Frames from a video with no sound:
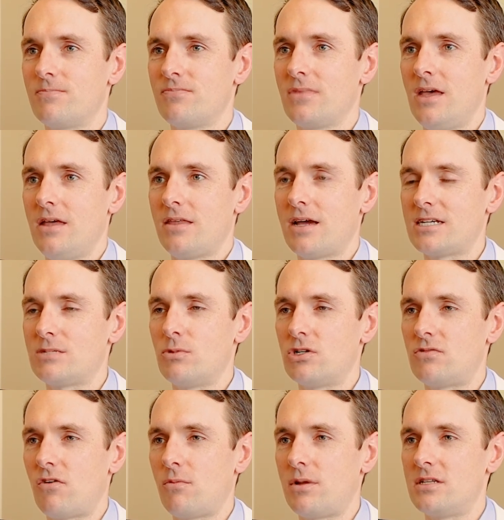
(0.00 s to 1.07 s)
So, thanks so much
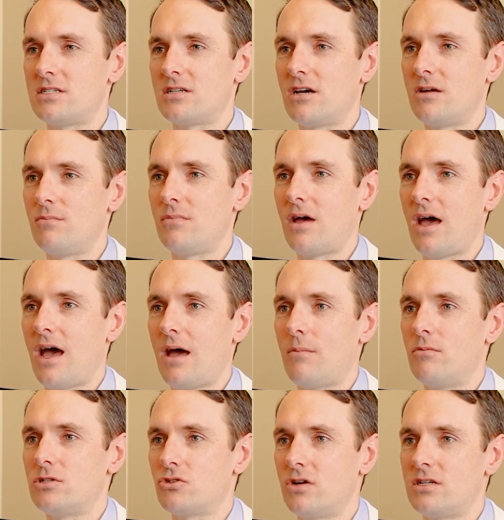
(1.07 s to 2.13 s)
for everybody's time.
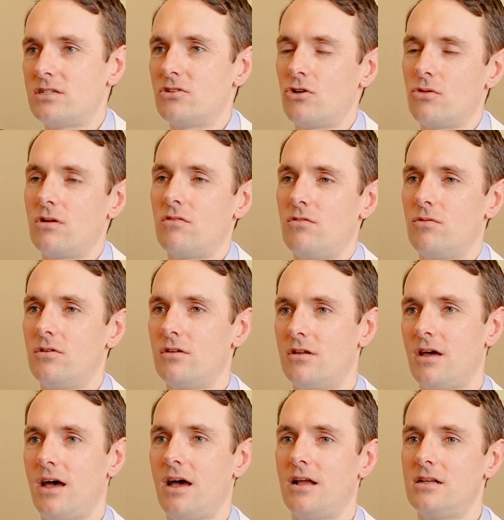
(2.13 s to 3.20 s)
It was great to talk with everyone,
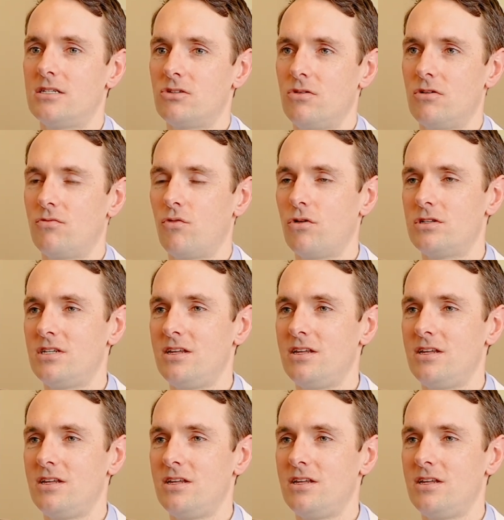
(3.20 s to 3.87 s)
and I look forward to